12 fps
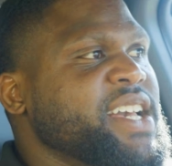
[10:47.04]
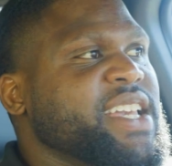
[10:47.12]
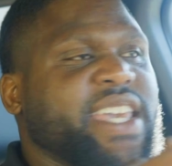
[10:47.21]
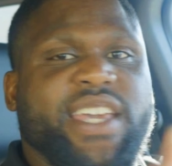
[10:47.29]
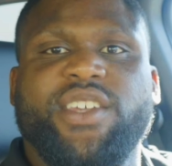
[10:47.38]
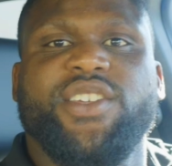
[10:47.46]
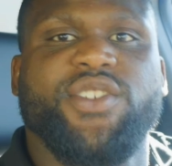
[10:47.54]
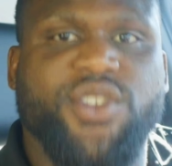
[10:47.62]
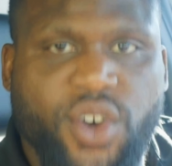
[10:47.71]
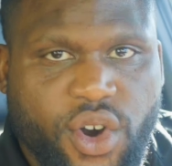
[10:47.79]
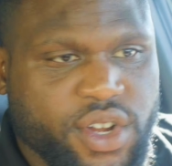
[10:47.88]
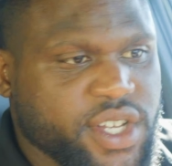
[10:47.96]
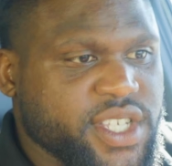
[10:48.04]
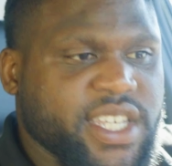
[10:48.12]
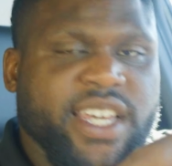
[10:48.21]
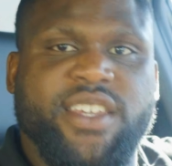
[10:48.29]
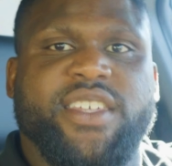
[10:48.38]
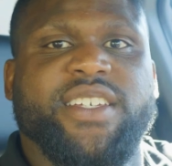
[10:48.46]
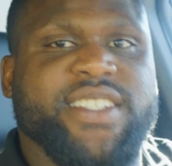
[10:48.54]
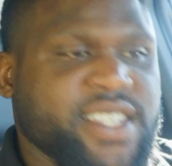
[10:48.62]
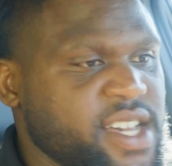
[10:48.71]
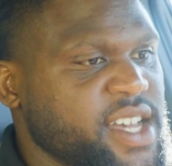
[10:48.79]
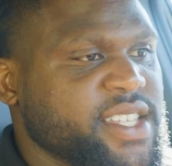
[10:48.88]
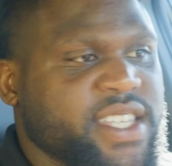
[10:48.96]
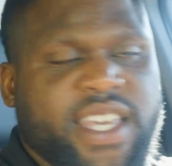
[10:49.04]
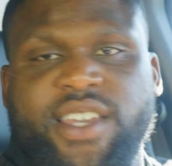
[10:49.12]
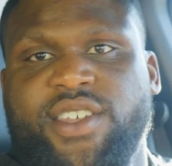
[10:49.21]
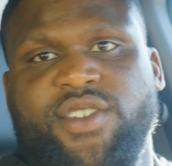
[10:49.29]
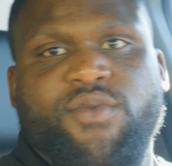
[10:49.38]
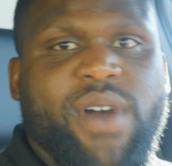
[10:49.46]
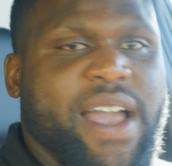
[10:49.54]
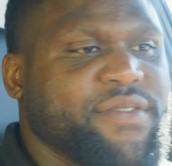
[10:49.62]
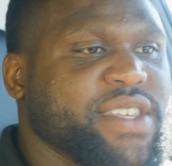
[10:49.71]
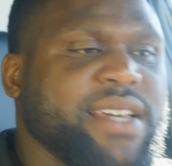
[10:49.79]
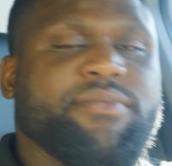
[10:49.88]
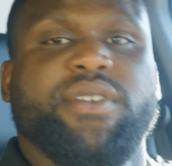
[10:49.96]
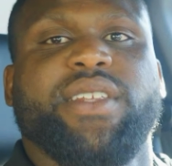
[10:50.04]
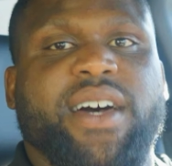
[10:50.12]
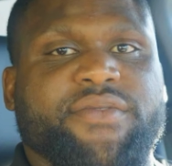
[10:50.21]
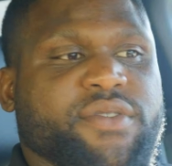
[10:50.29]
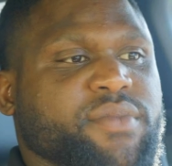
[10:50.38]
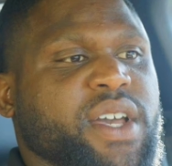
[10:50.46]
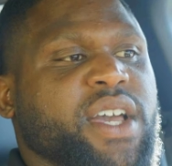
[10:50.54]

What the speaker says: Kiss your daughters, kiss your sons, kiss your wife, tell them you love them.